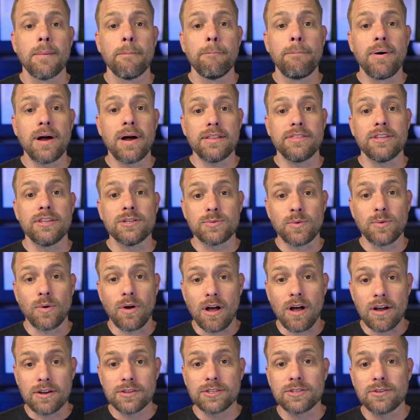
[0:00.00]
But this will
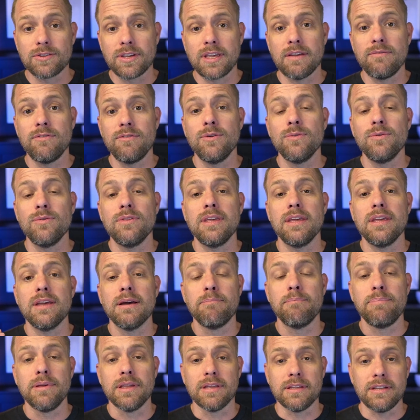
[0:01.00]
also give you the
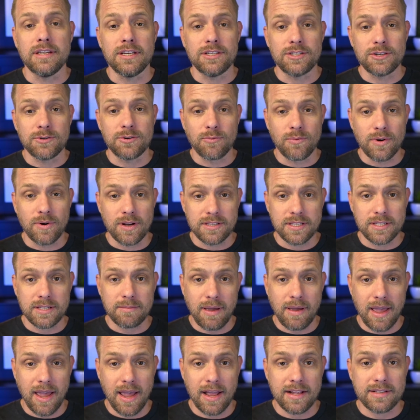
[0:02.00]
ability to run
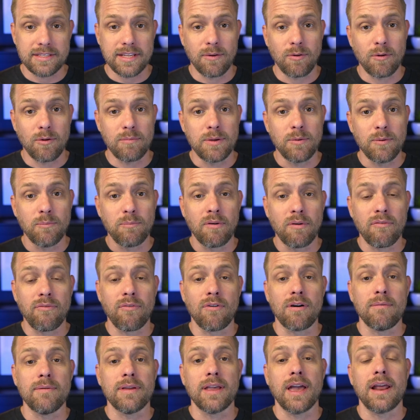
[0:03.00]
some ads that will be
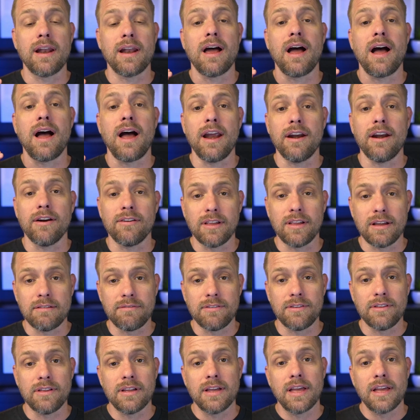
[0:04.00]
performing at a higher
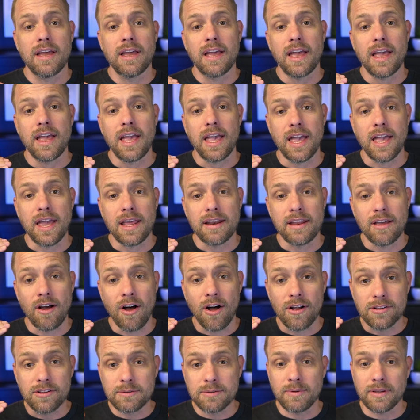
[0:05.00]
level and
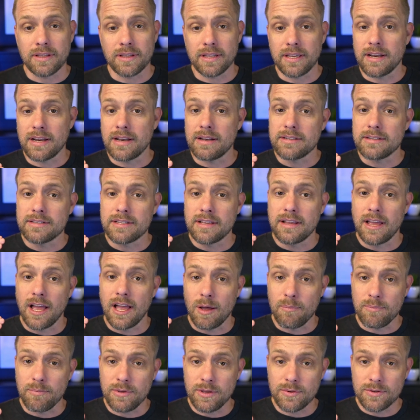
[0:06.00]
ultimately
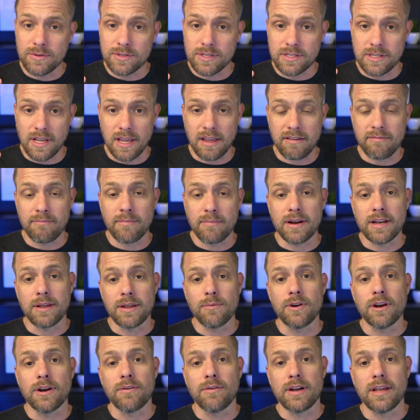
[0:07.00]
help you save money
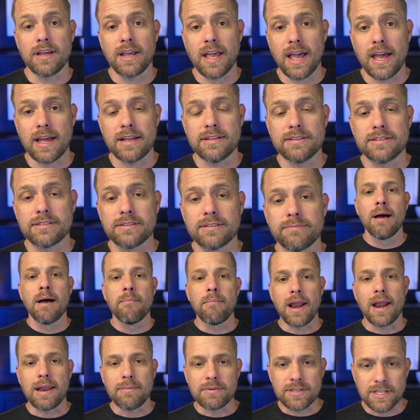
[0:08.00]
when you're running ads.
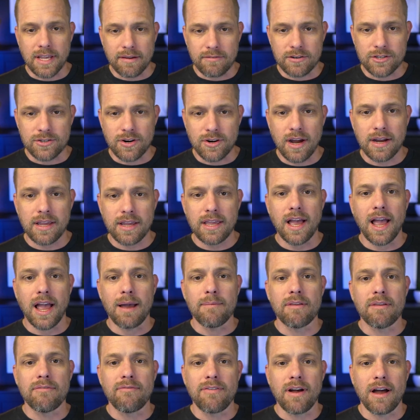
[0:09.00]
My name is Kevin Schrage.
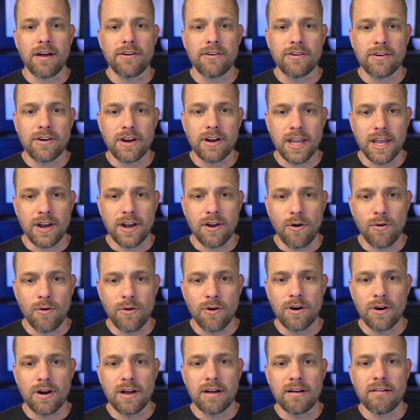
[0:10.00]
I'm the founder and
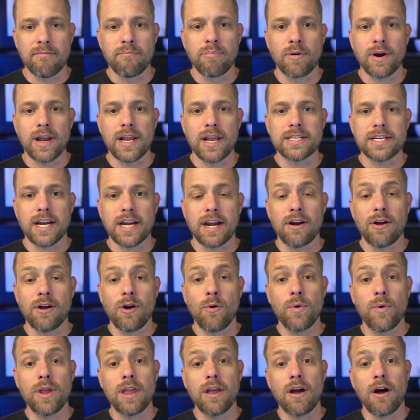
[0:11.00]
owner of
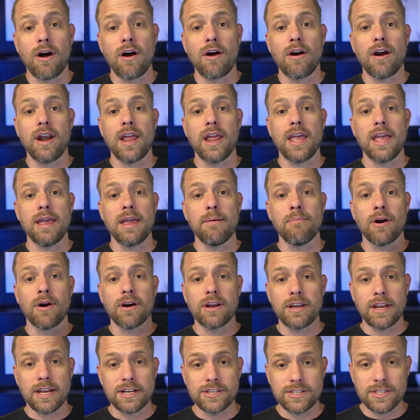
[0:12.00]
Brandarrow. We are a
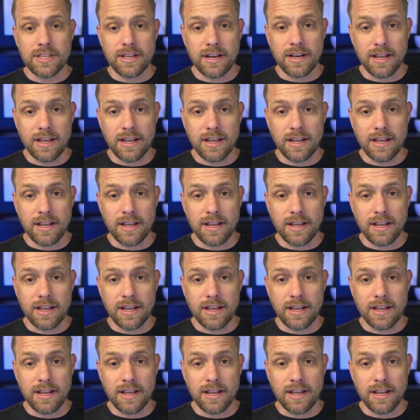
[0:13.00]
marketing agency that